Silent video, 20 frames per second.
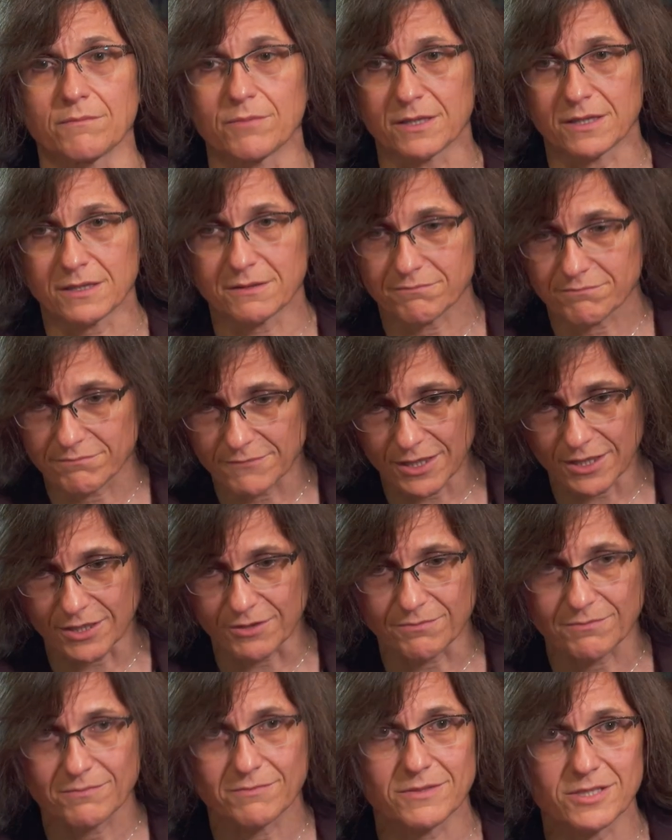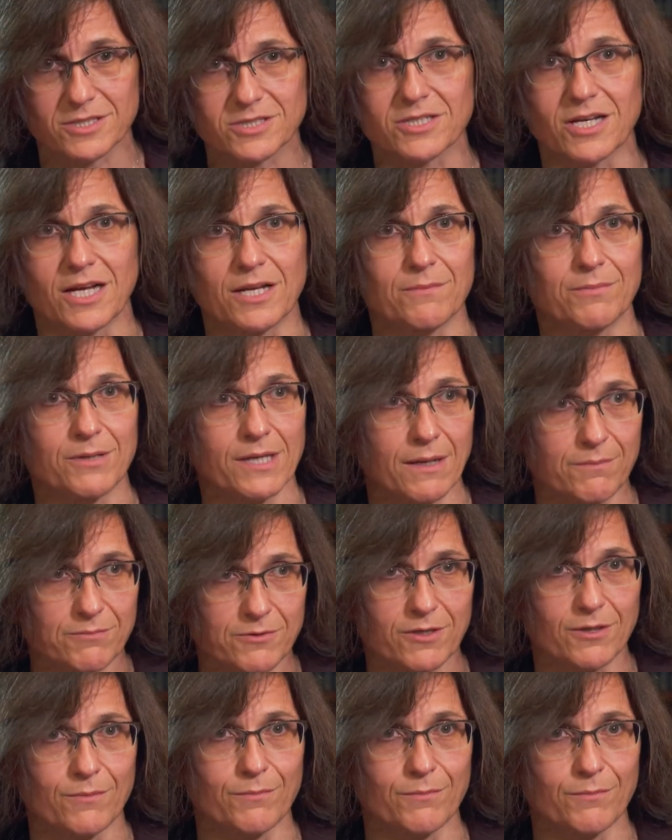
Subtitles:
But, you know, it's got to be up to